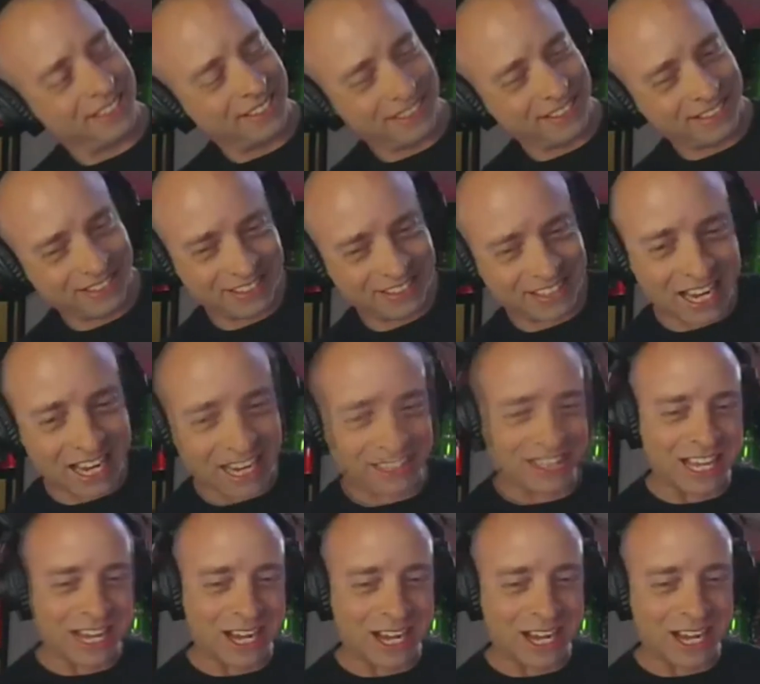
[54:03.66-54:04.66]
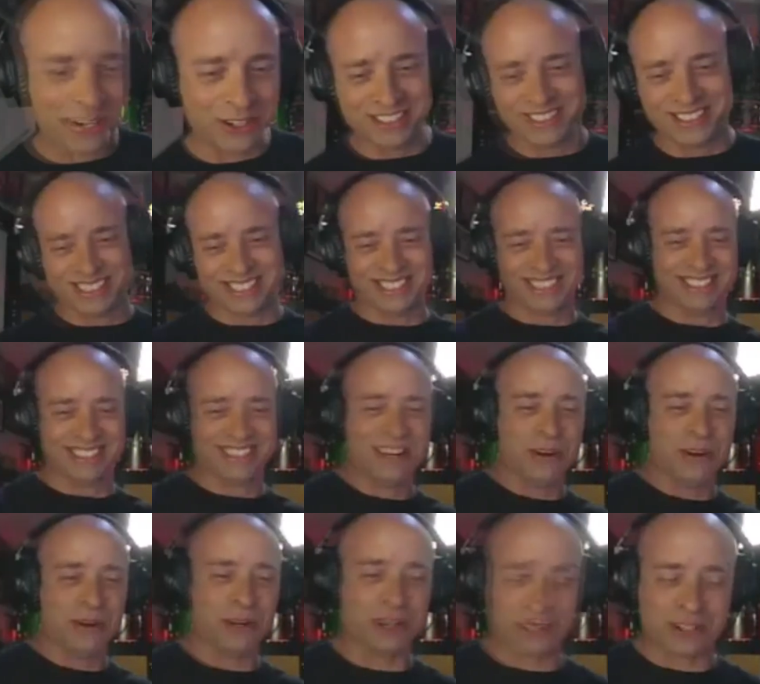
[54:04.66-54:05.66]
Act now, or
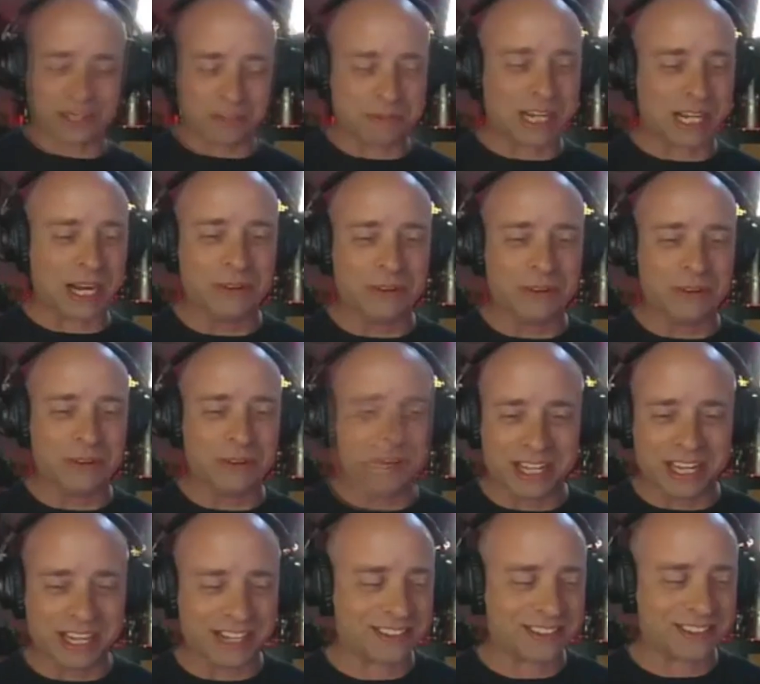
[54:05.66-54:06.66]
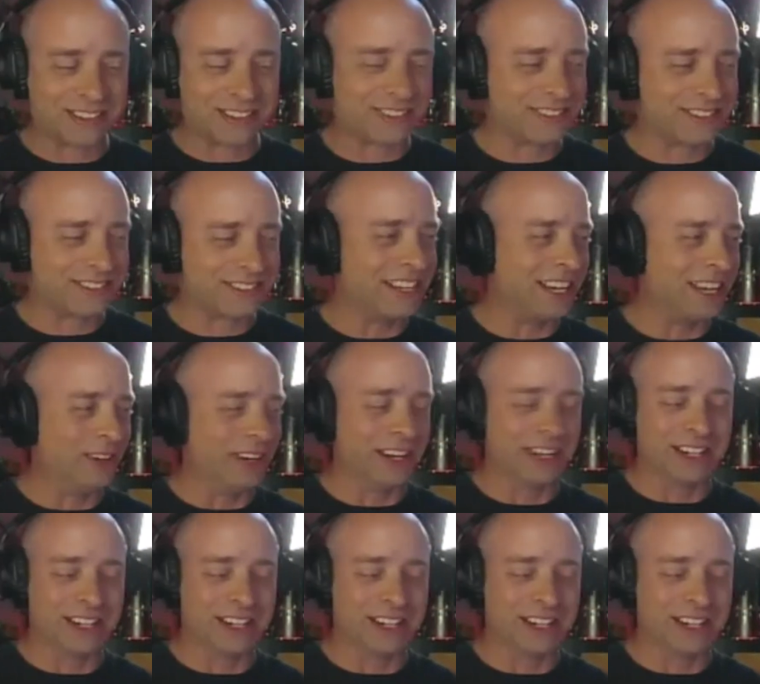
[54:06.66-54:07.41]
sometime in the next 8 or 9 days.